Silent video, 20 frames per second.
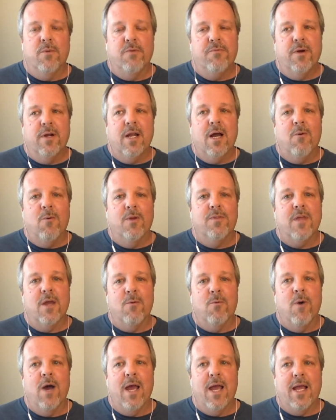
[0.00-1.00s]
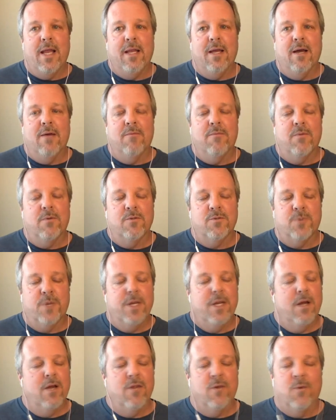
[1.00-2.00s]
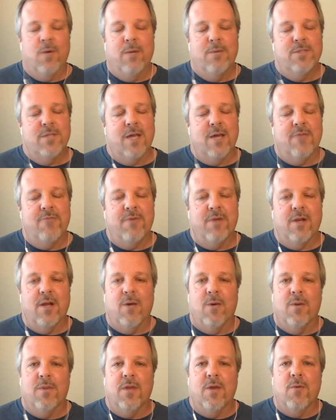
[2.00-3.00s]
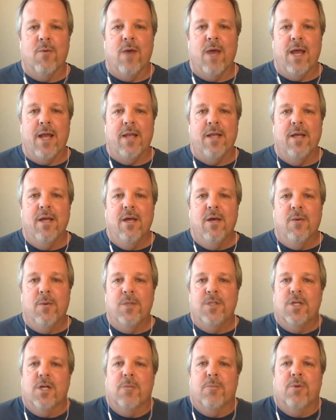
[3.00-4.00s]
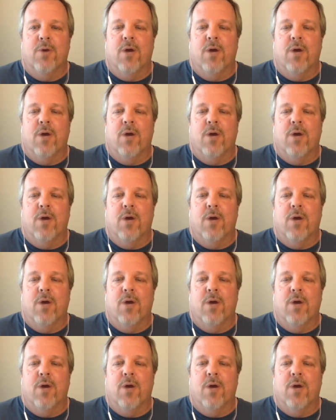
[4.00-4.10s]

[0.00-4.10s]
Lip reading: We figured out what they weighed. I was reading on their website and figured out what they weighed. We took a